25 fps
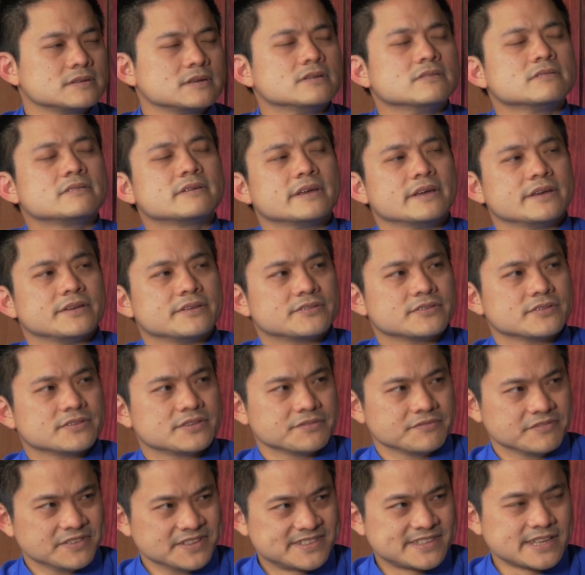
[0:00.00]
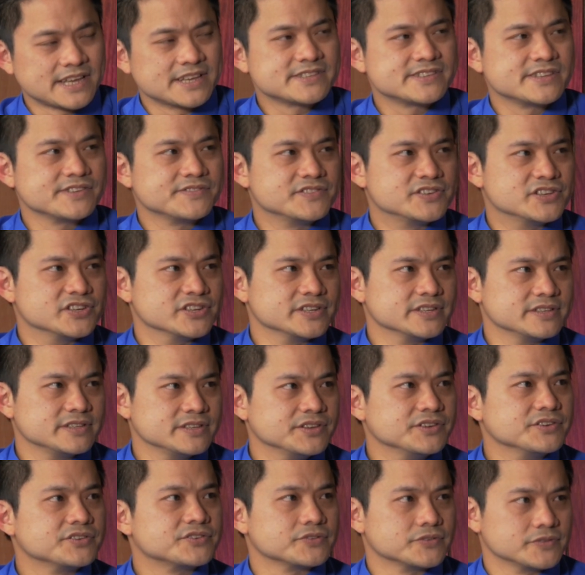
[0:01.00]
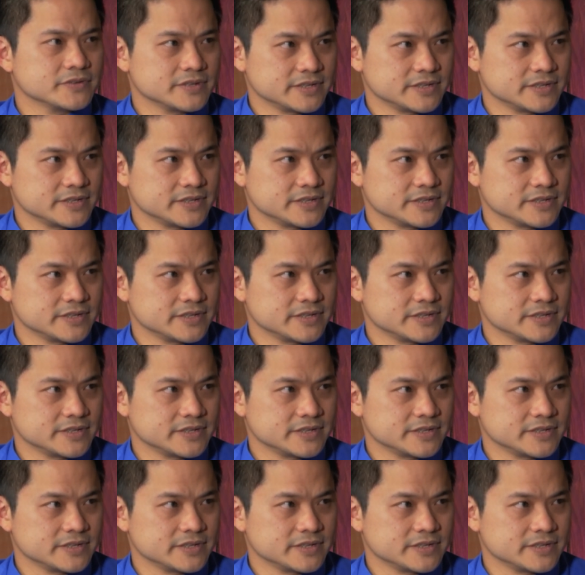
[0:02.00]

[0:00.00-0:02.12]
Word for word: Okay, so it's a recessive gene issue